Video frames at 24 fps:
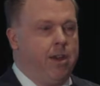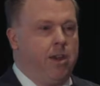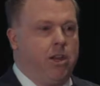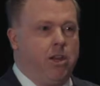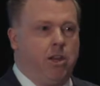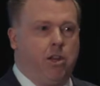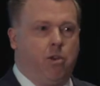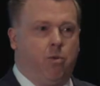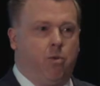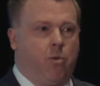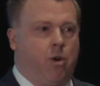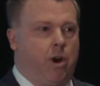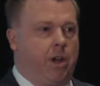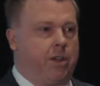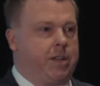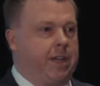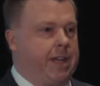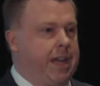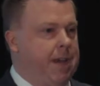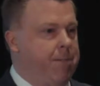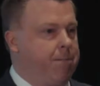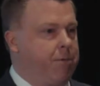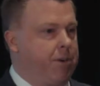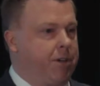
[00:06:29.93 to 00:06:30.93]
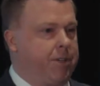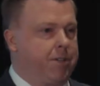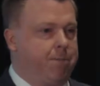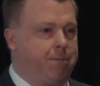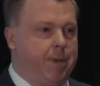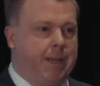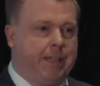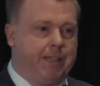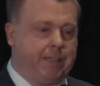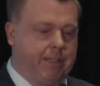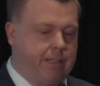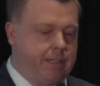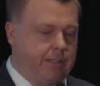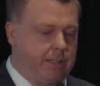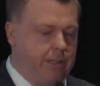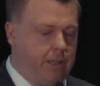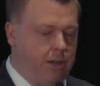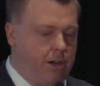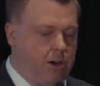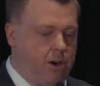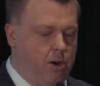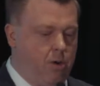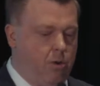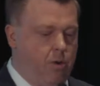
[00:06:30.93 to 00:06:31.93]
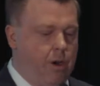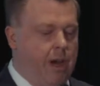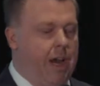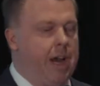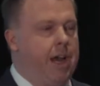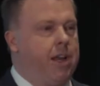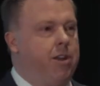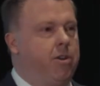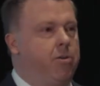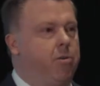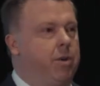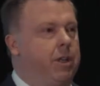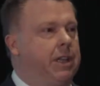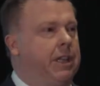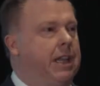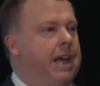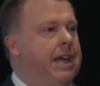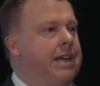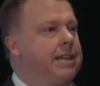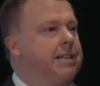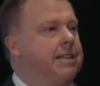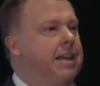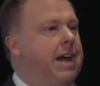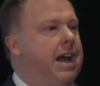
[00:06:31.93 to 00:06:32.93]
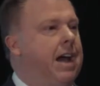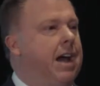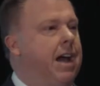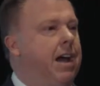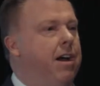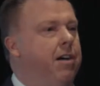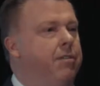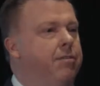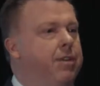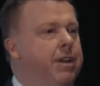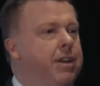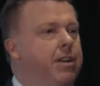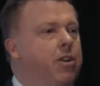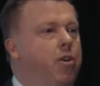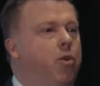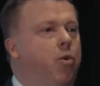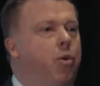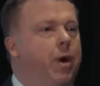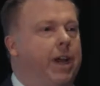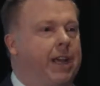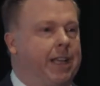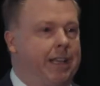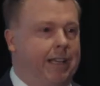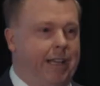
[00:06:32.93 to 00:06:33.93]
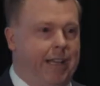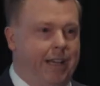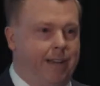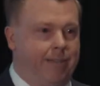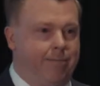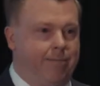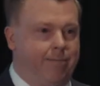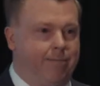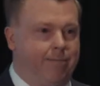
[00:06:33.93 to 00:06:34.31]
you want to keep your expenses low, and you would like to have it quickly.